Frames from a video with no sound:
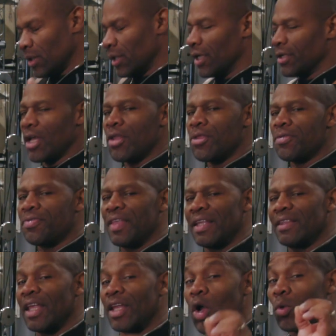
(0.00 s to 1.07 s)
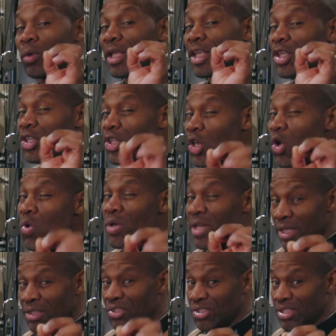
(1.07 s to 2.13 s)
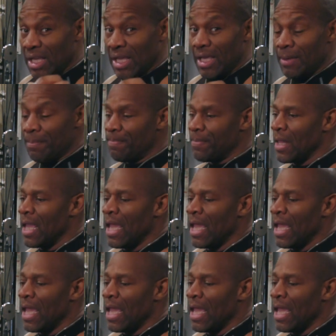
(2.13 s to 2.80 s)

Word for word: Another thing that only you can see